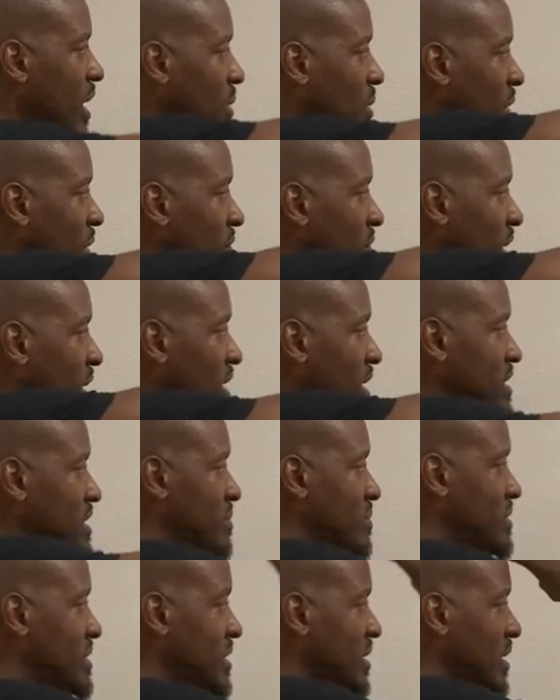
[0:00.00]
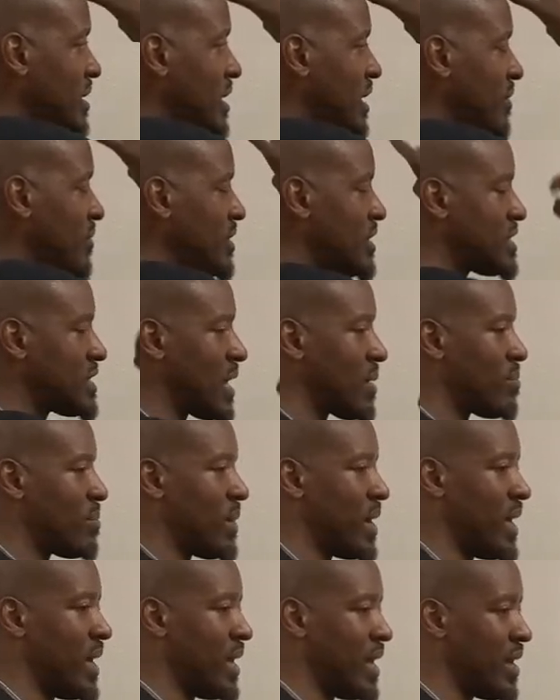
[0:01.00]
and my fingertips still covering the top of
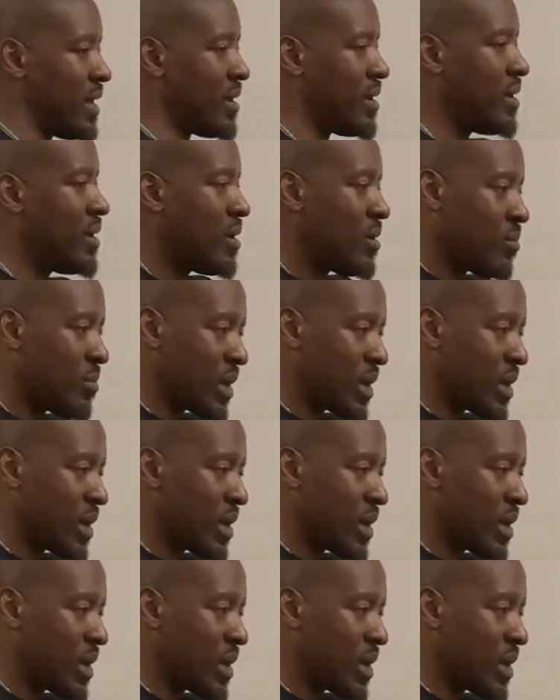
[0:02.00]
my head,